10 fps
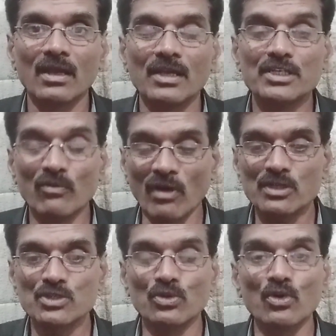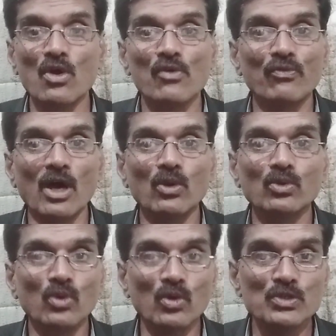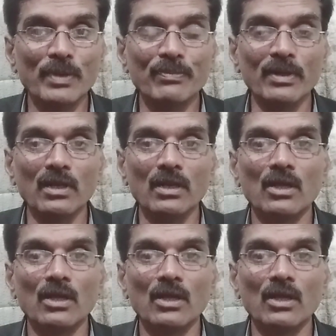She wants to follow those people,